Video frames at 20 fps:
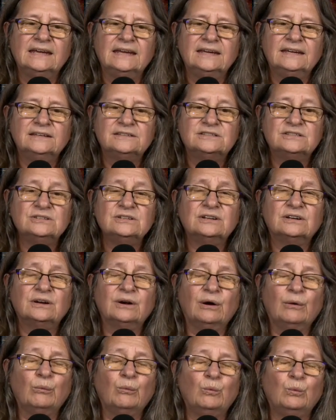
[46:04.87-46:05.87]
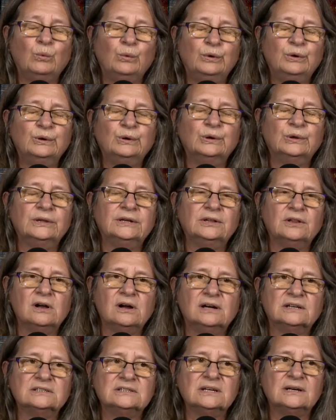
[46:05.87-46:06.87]
it took a really
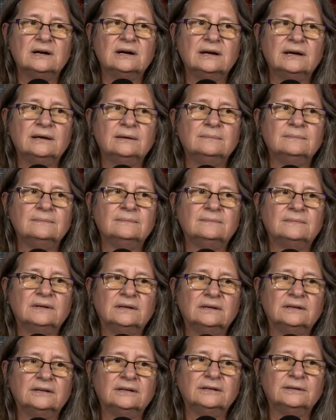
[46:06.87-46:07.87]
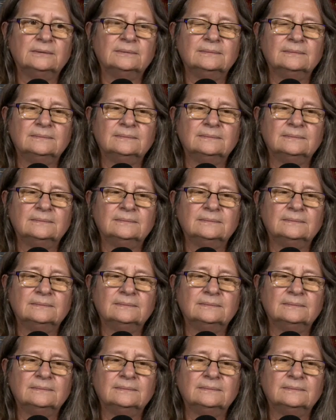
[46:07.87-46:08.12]
long time. I